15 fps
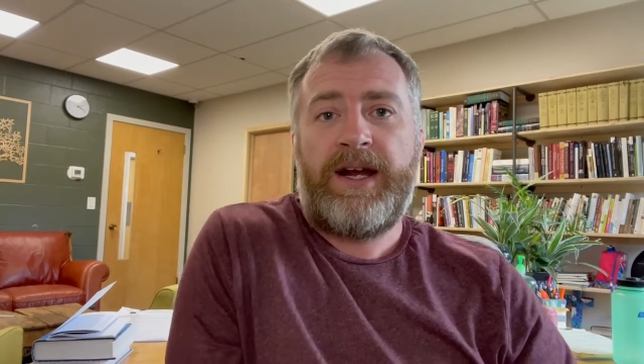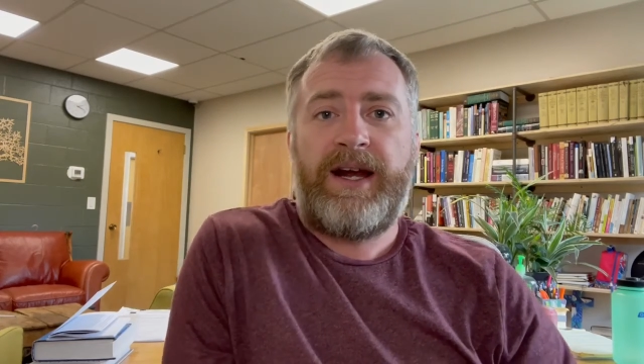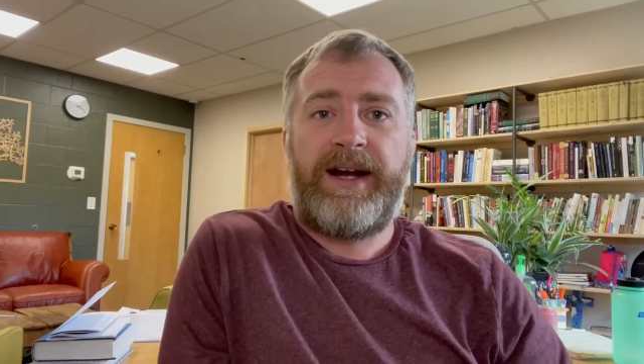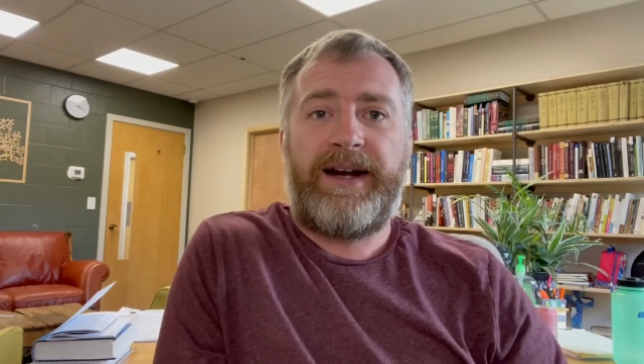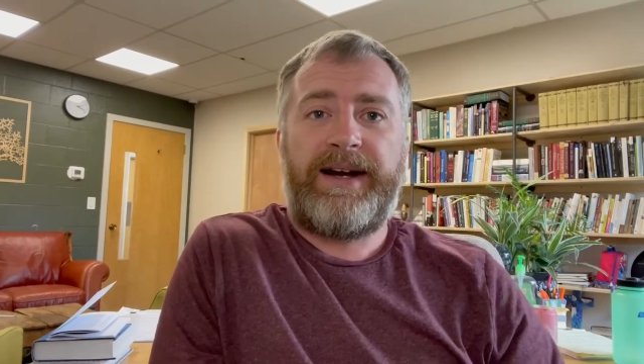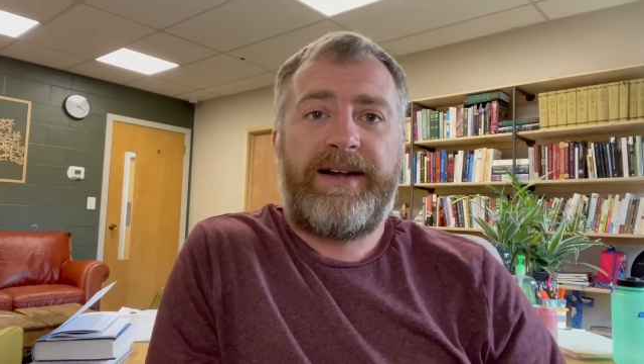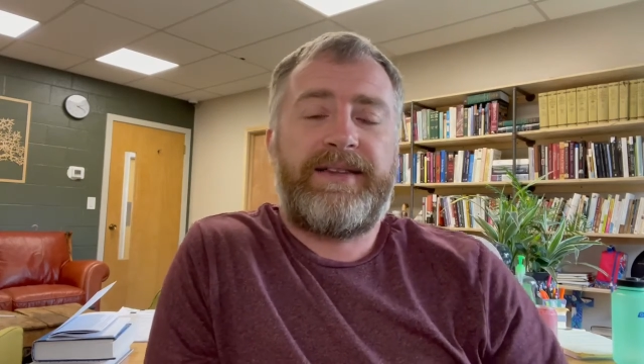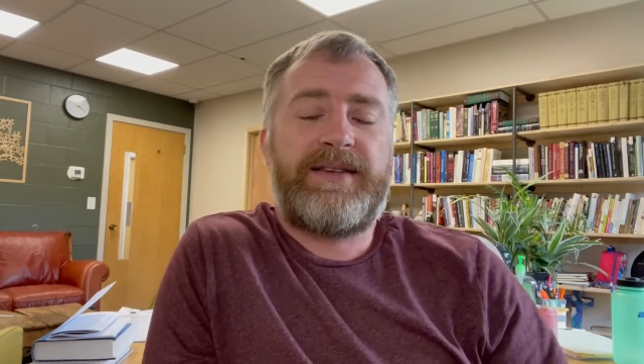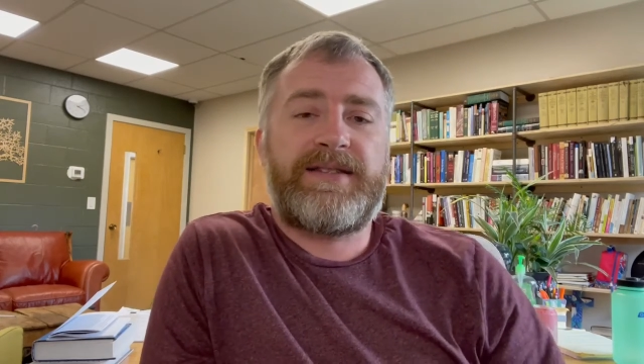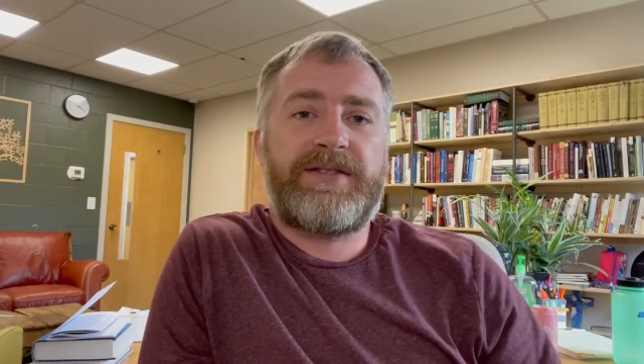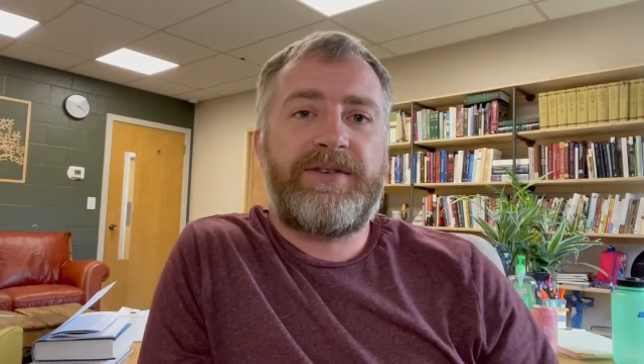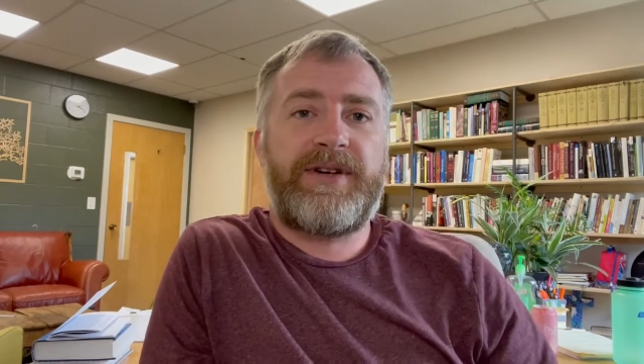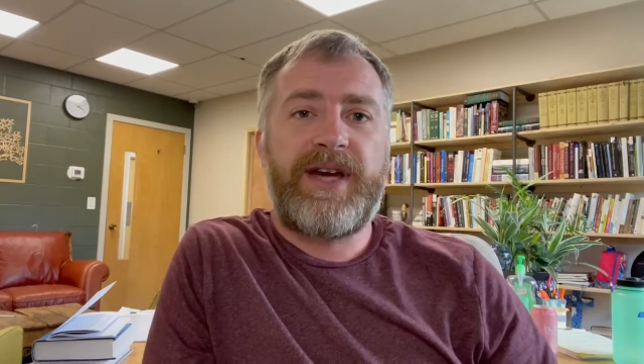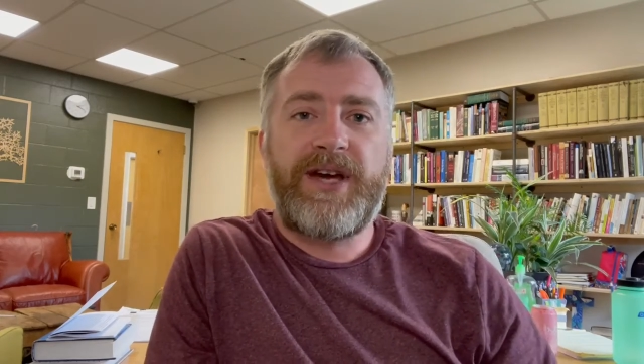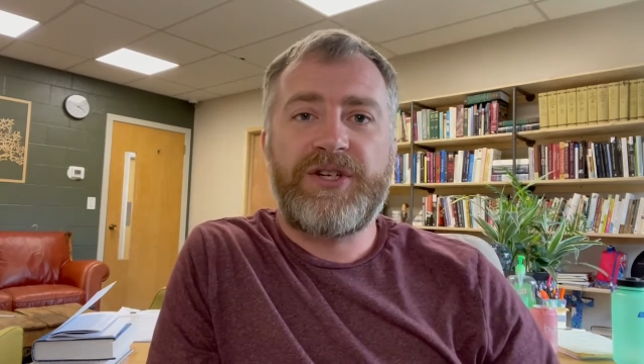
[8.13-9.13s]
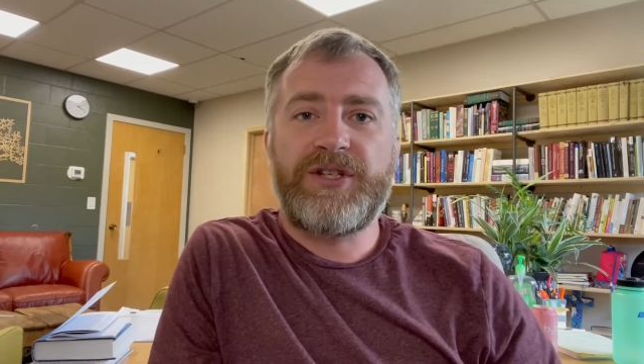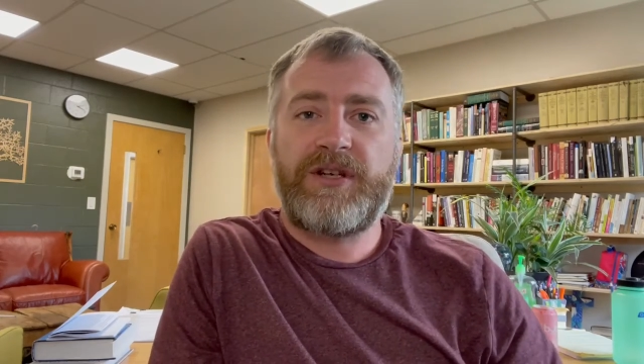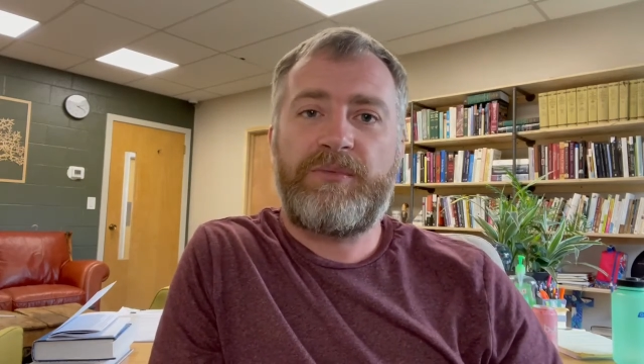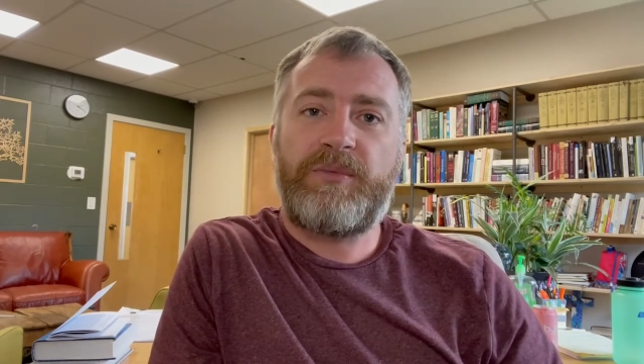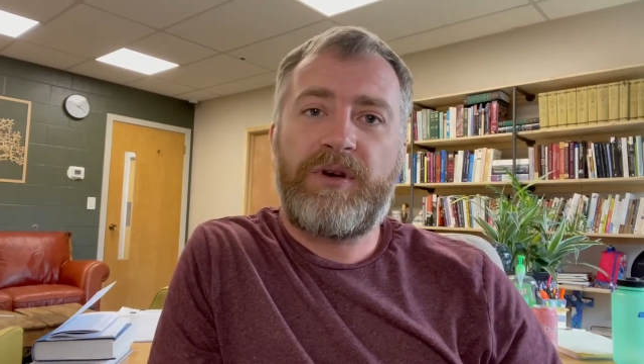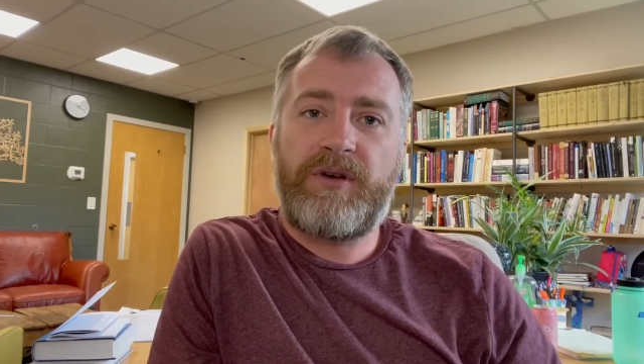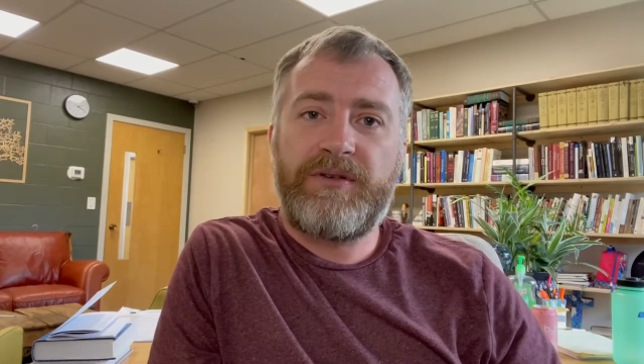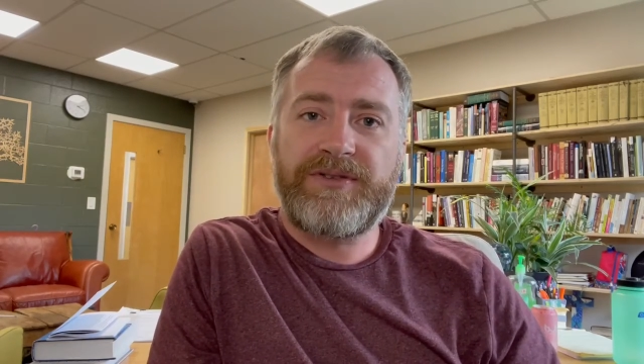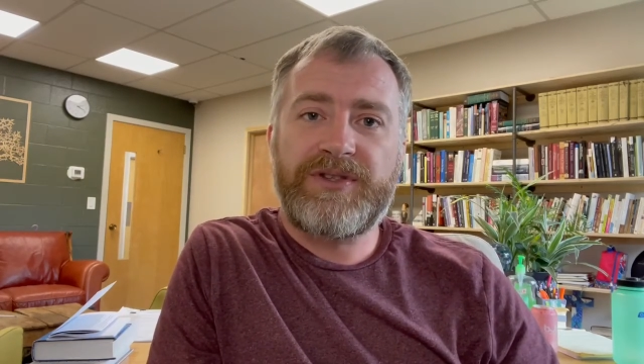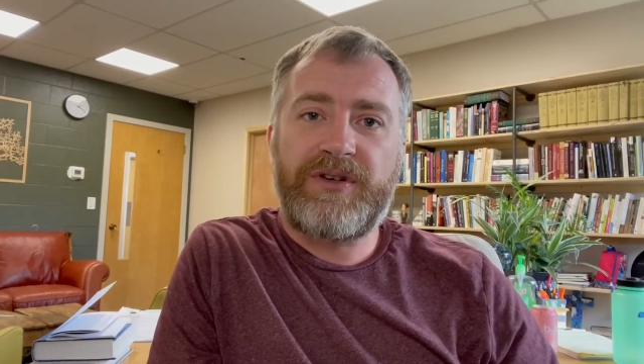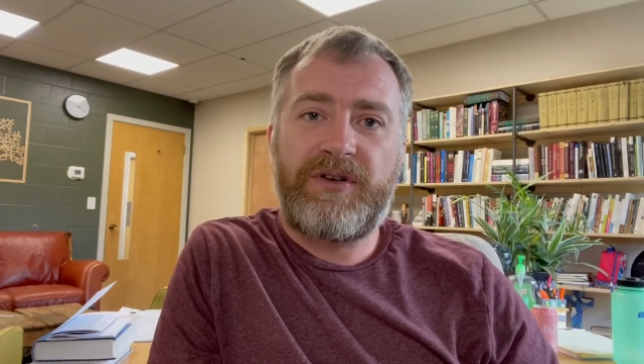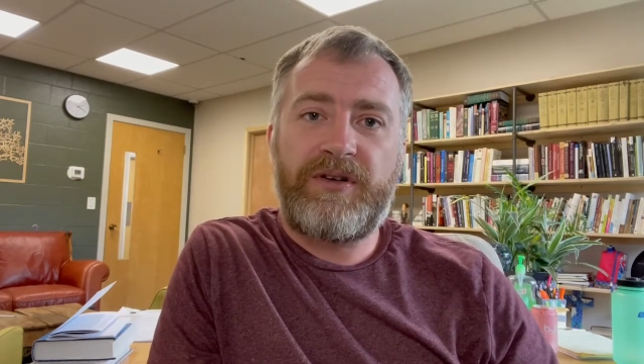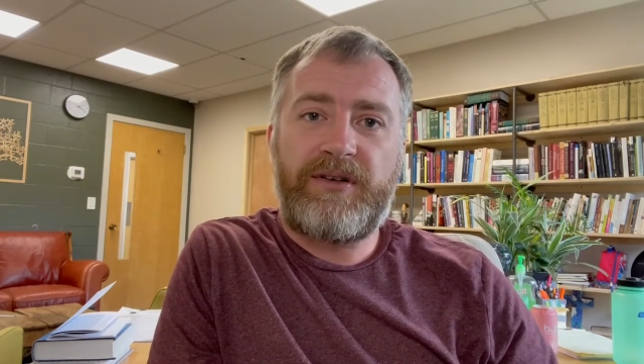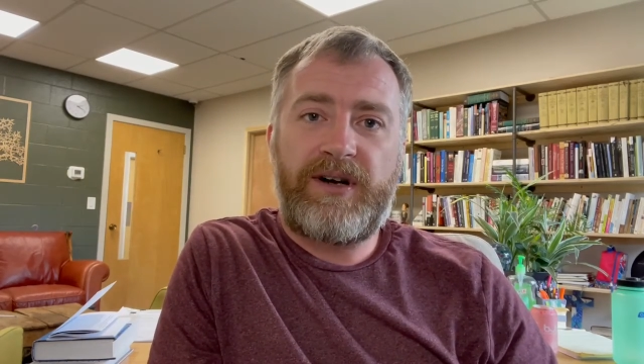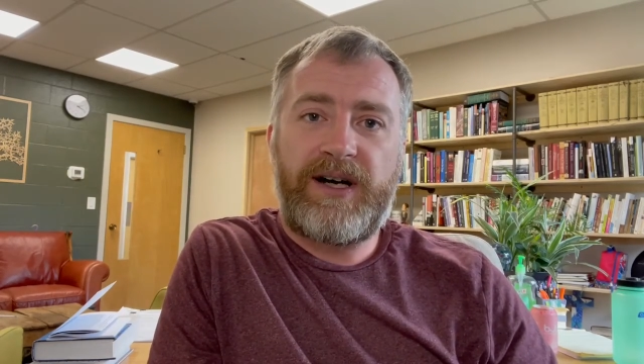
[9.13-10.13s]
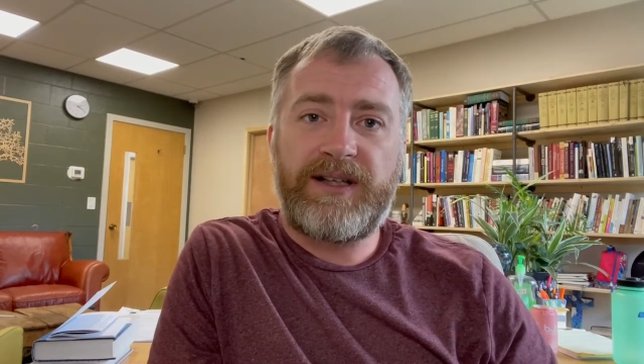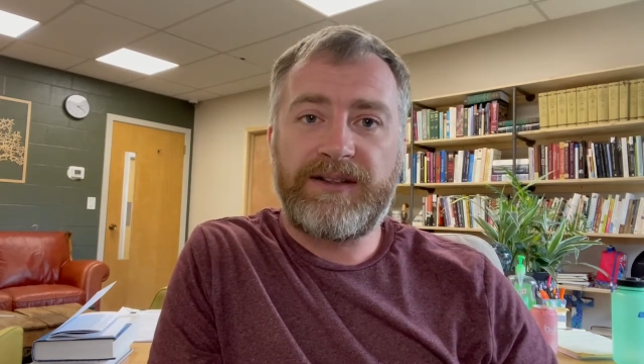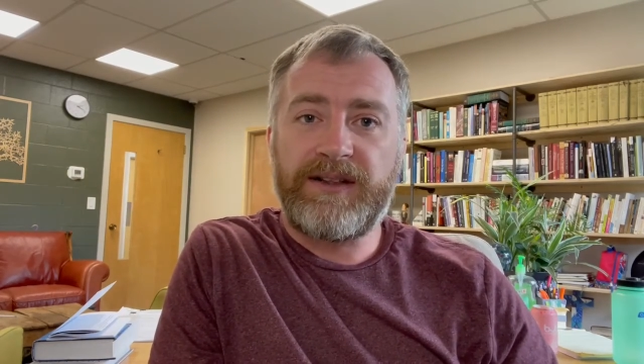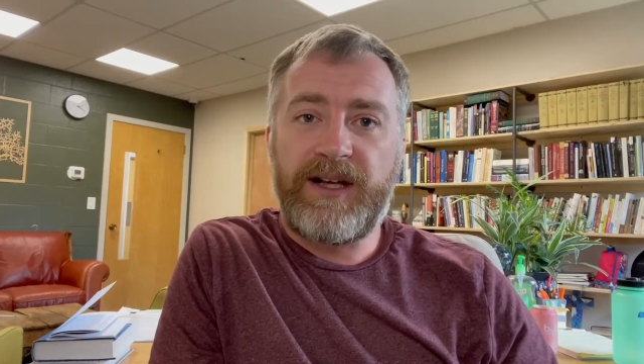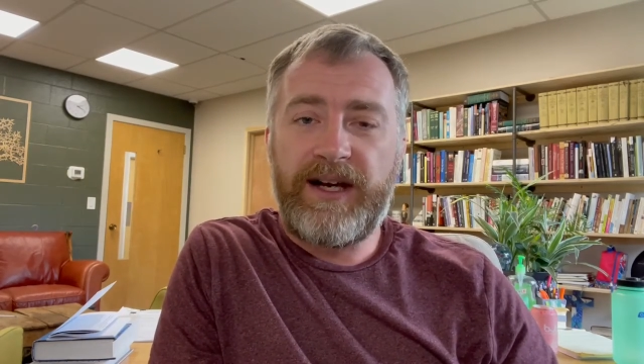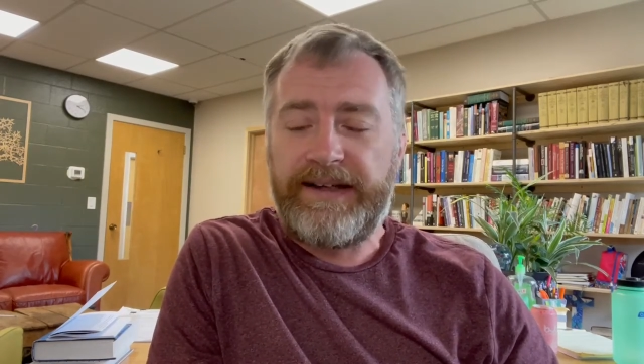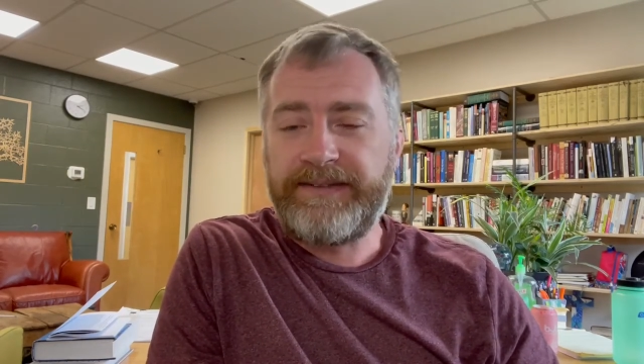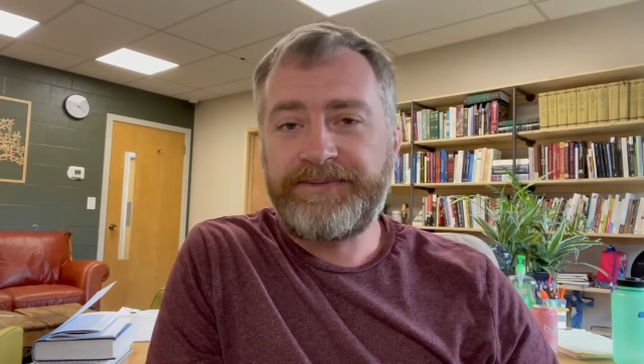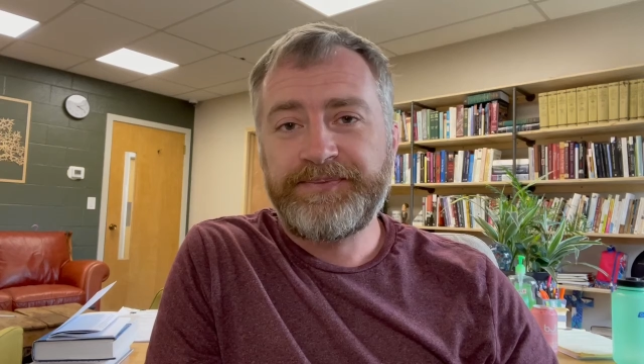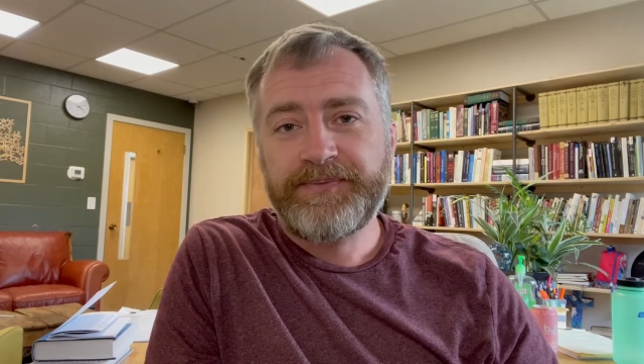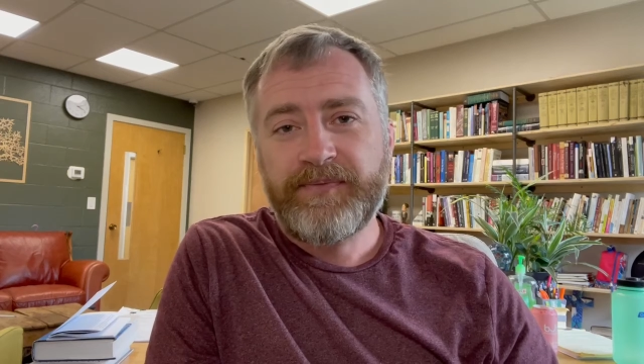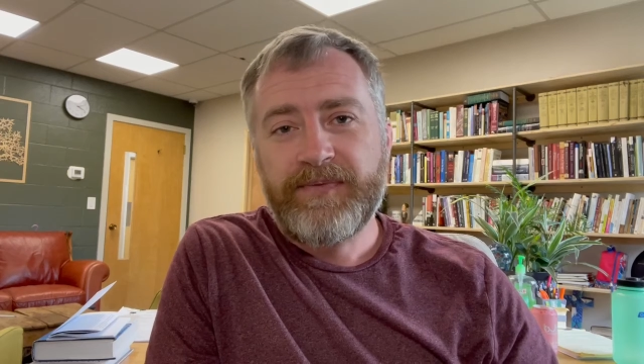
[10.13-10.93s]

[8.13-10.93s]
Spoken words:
at this location, but also online.